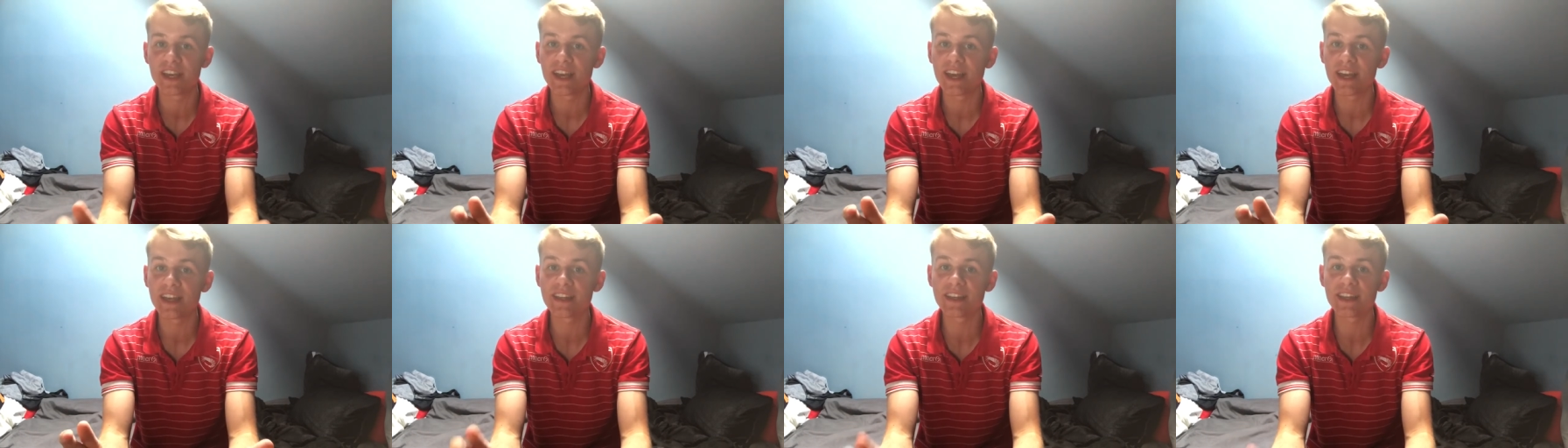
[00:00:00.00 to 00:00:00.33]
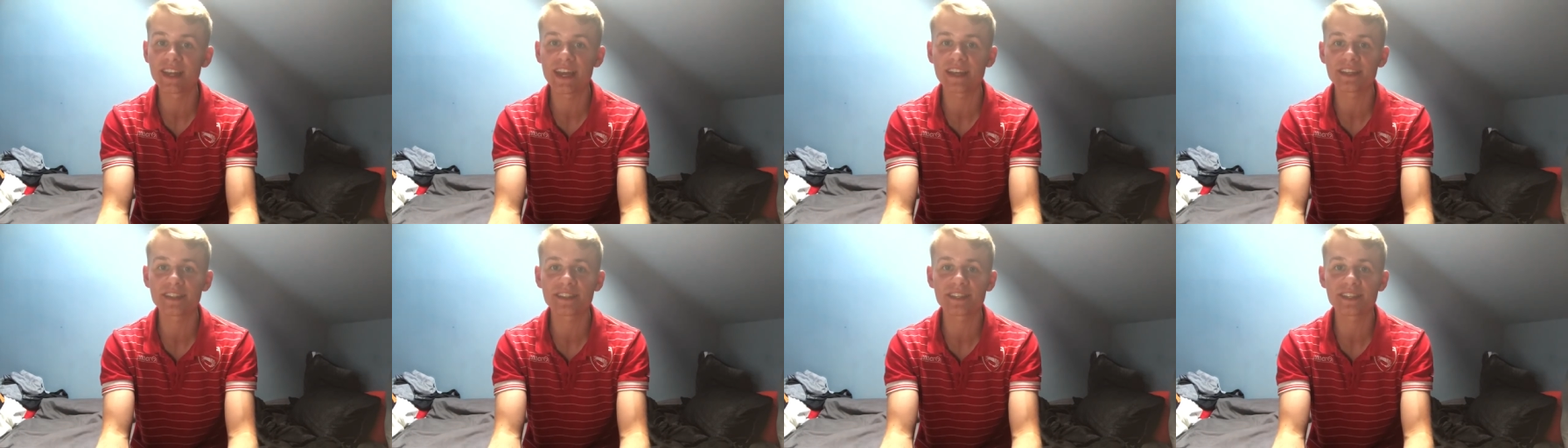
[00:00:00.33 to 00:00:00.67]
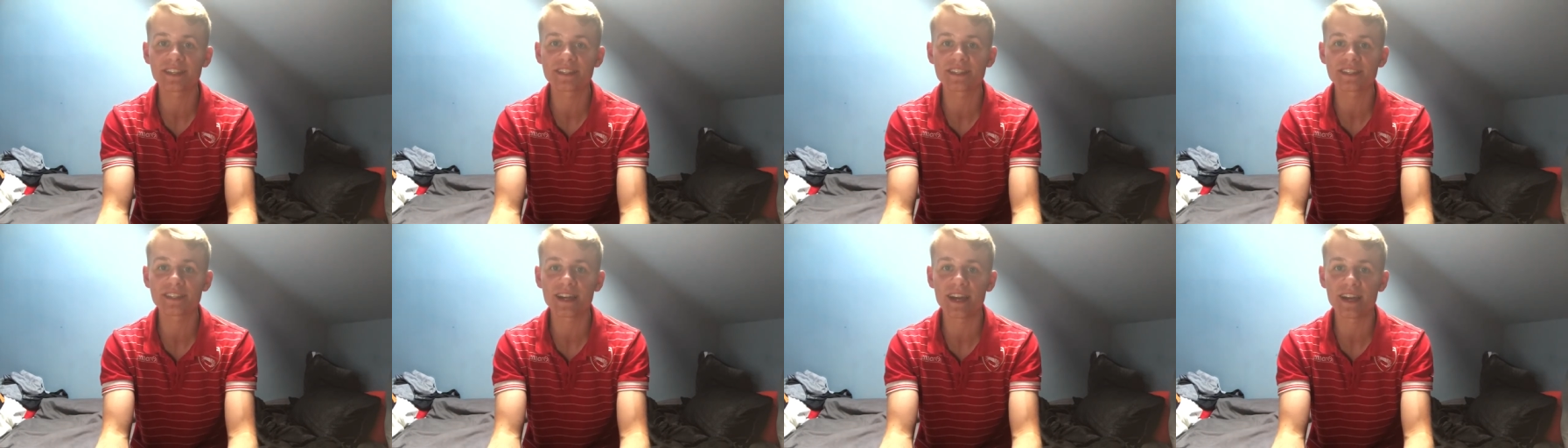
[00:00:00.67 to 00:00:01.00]
in the
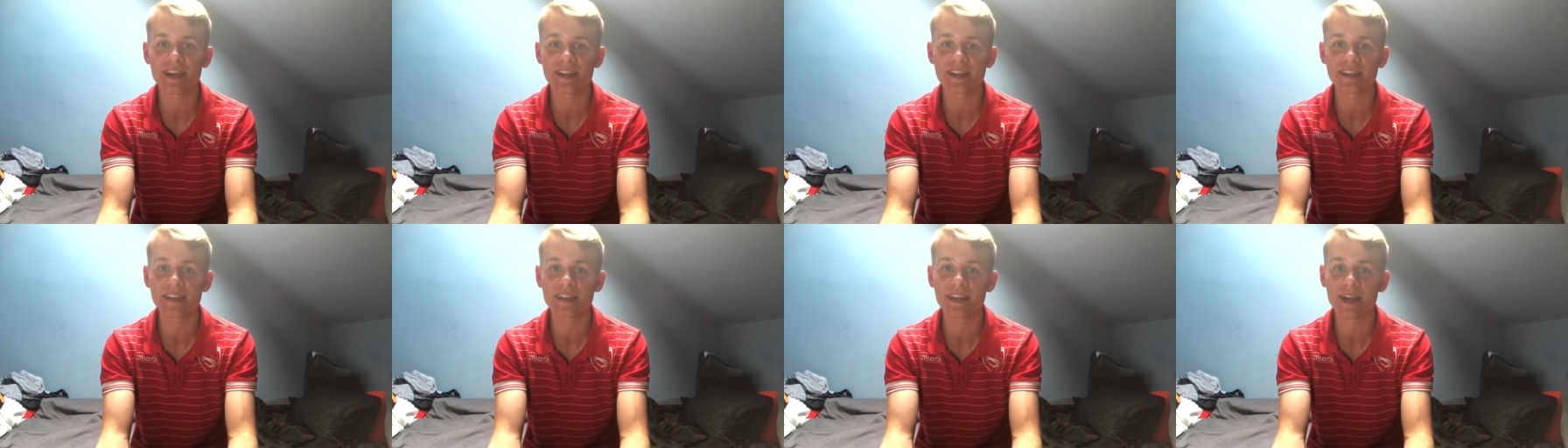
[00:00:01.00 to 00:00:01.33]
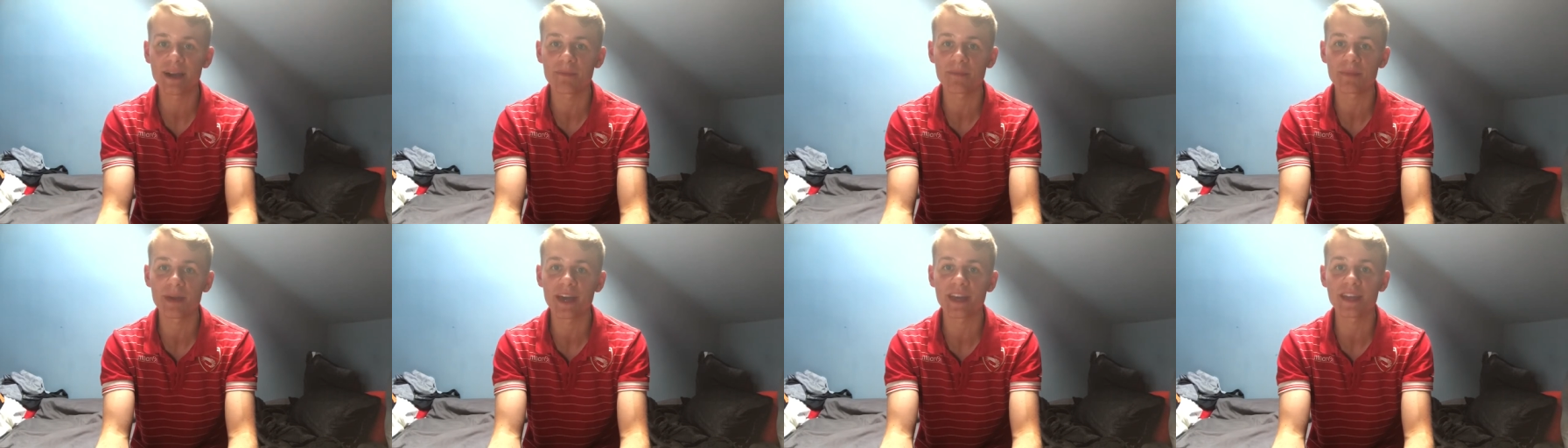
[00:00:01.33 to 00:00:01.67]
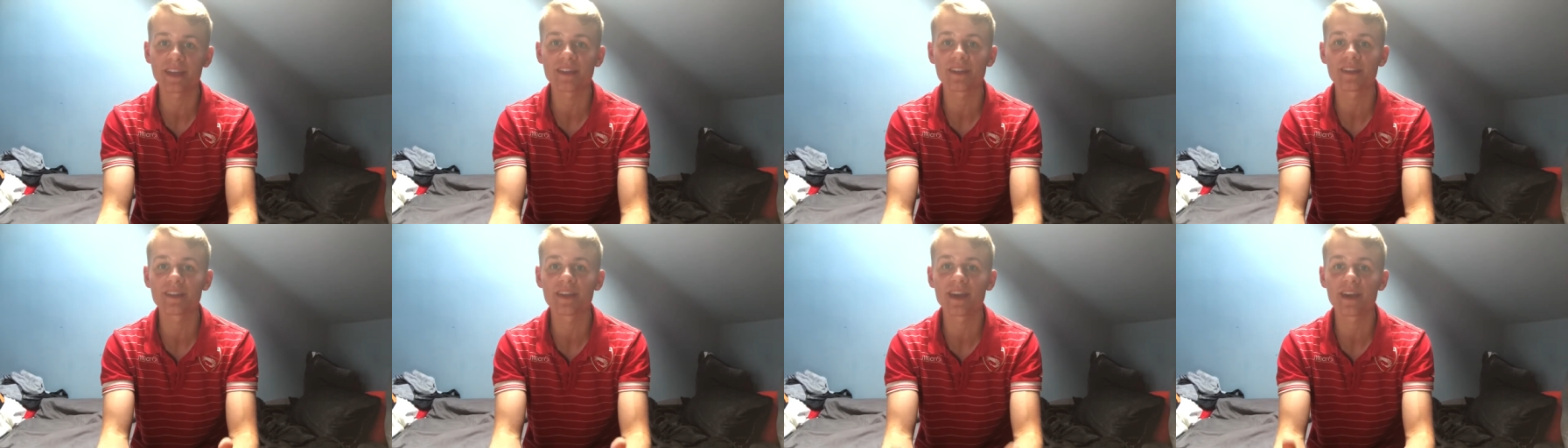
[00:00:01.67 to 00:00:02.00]
18-19
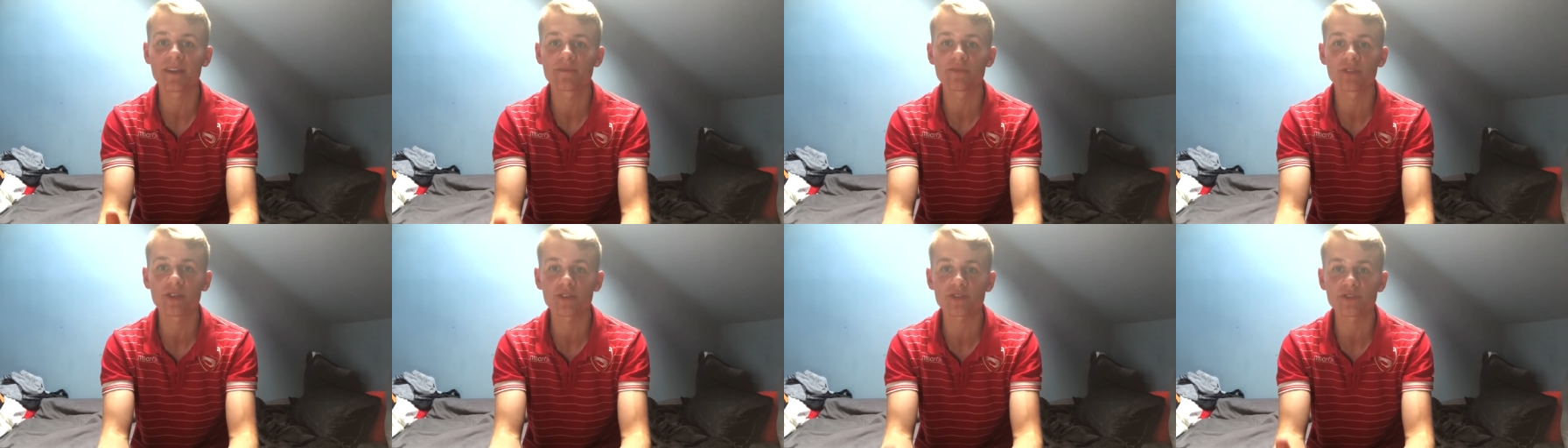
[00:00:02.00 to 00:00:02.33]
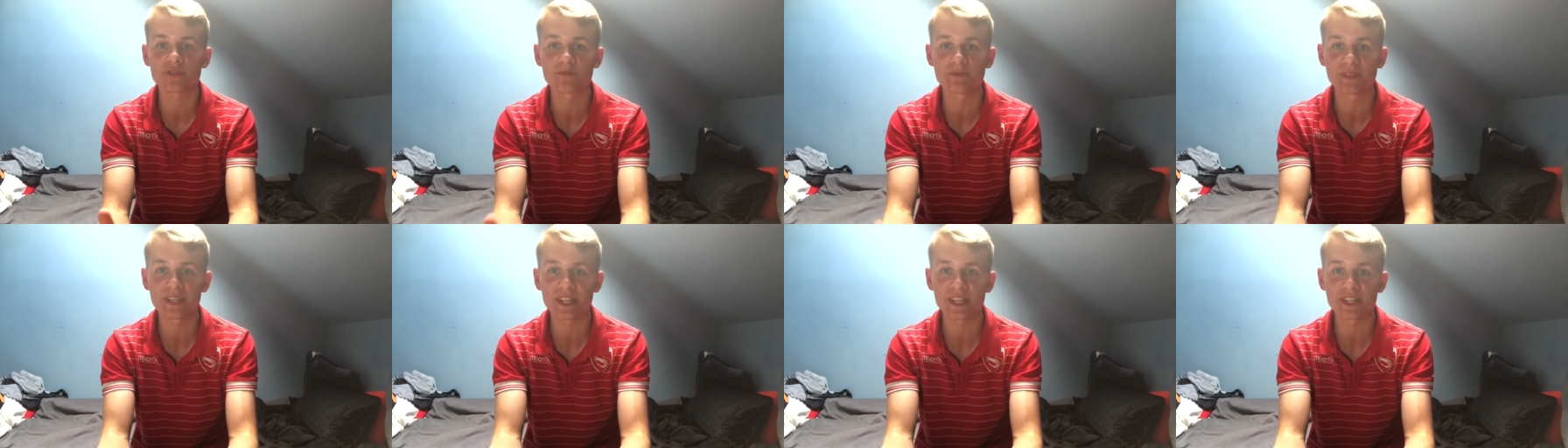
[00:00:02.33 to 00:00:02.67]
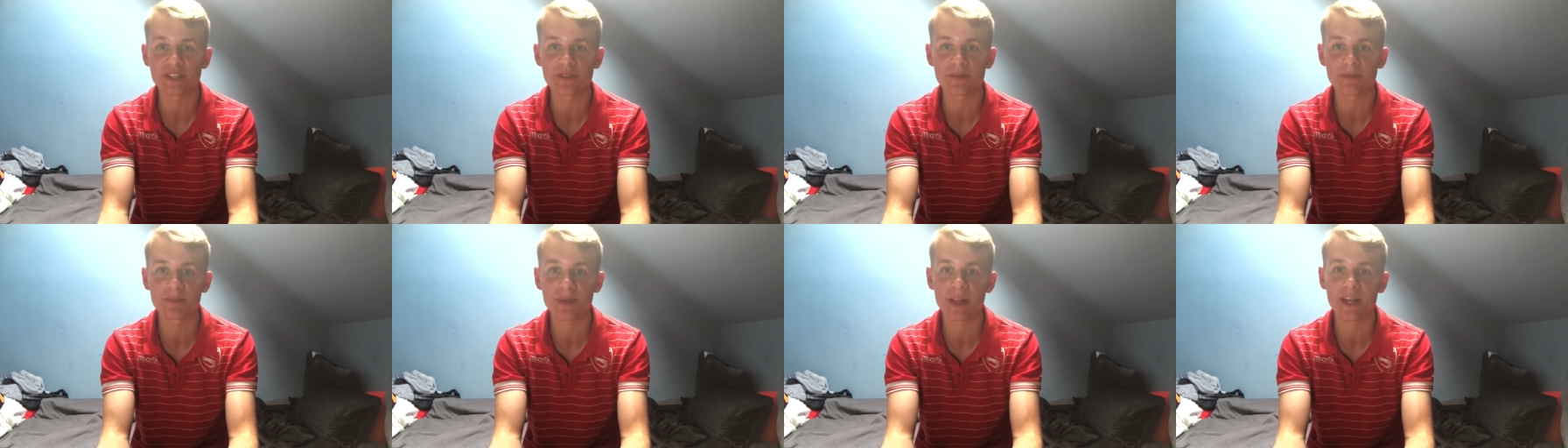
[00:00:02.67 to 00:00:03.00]
campaign and they've got some
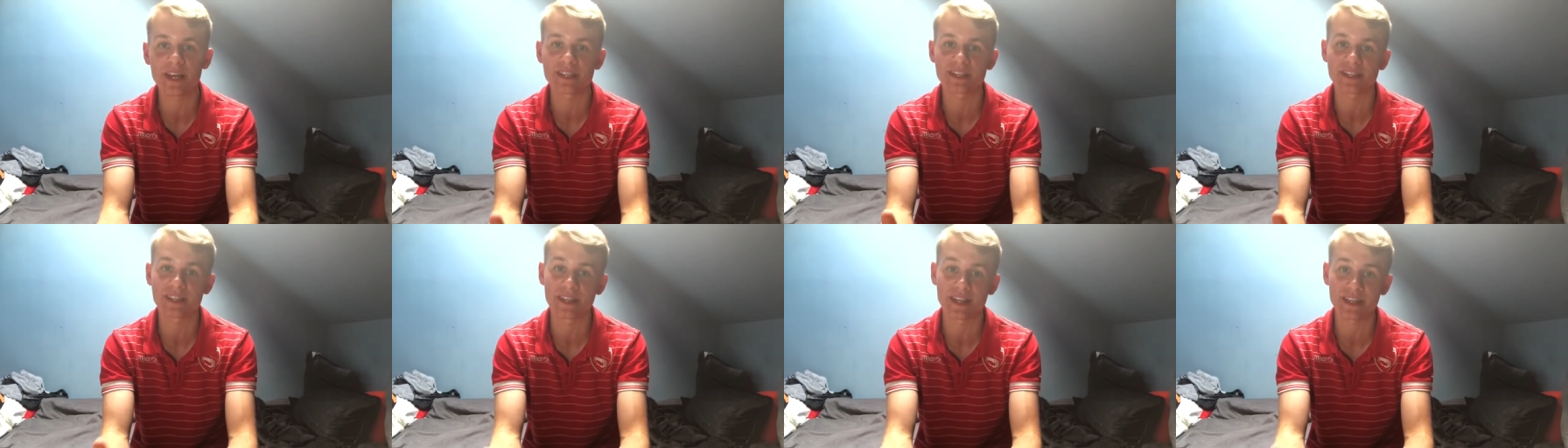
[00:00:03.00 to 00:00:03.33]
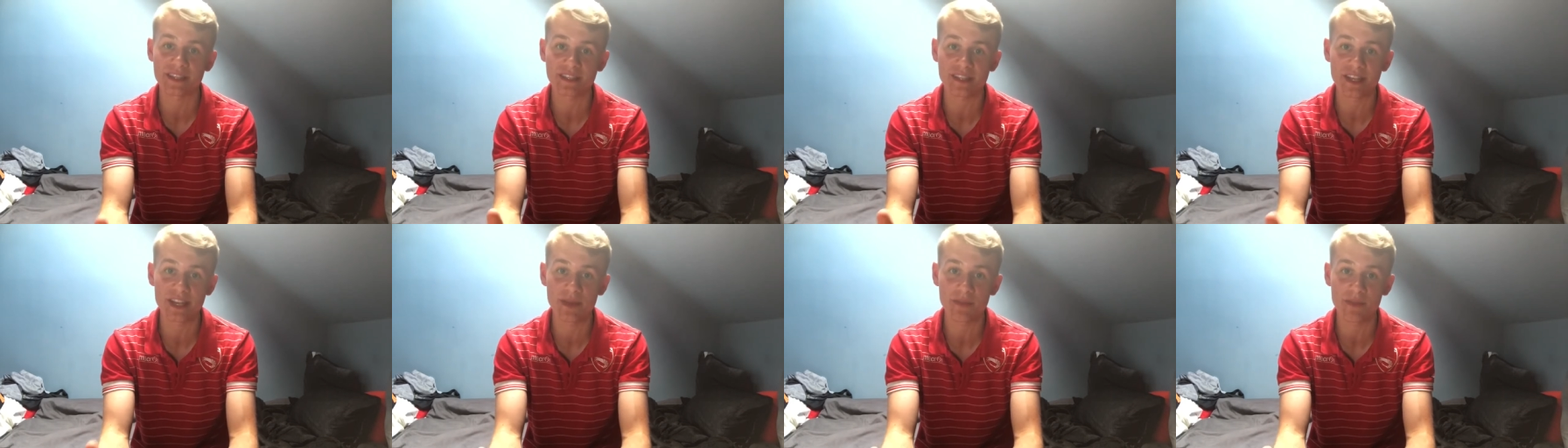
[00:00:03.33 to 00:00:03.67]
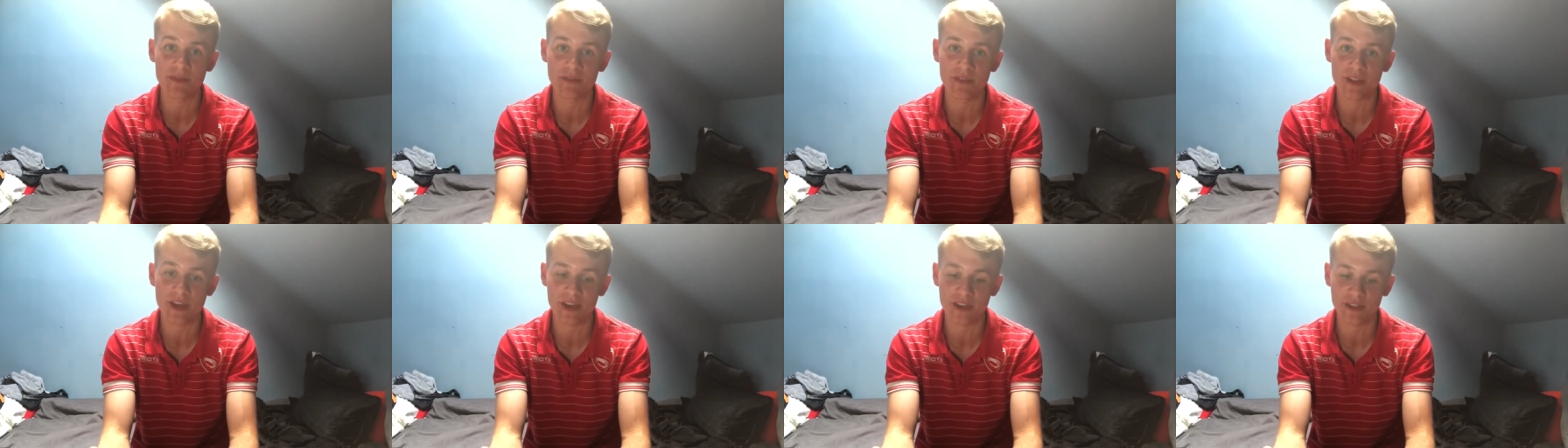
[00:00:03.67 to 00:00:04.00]
decent players in that team
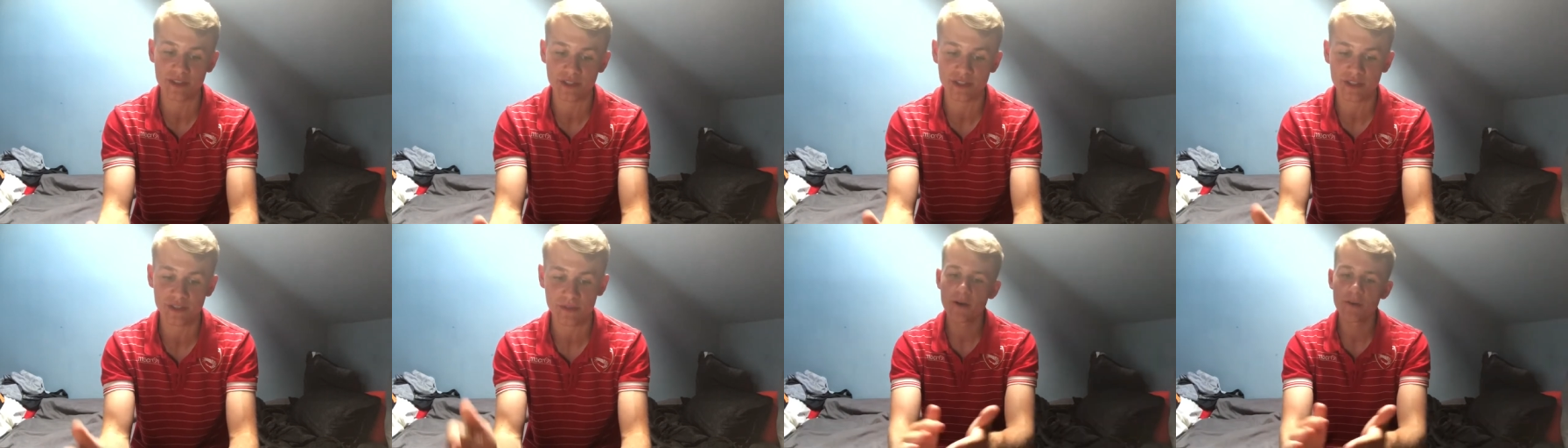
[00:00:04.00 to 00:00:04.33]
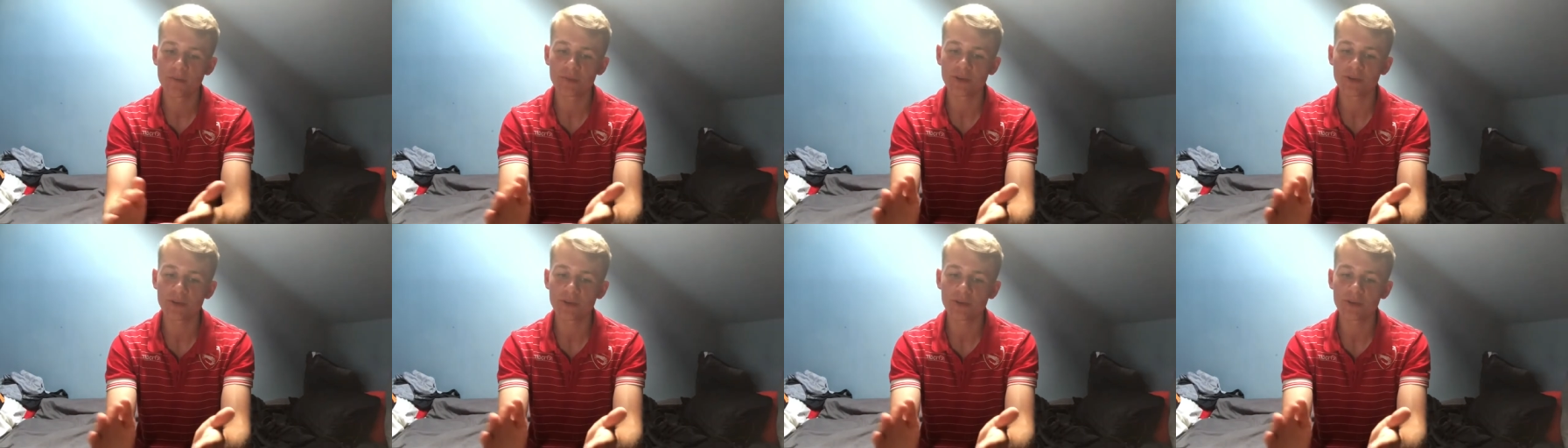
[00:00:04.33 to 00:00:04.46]
of theirs.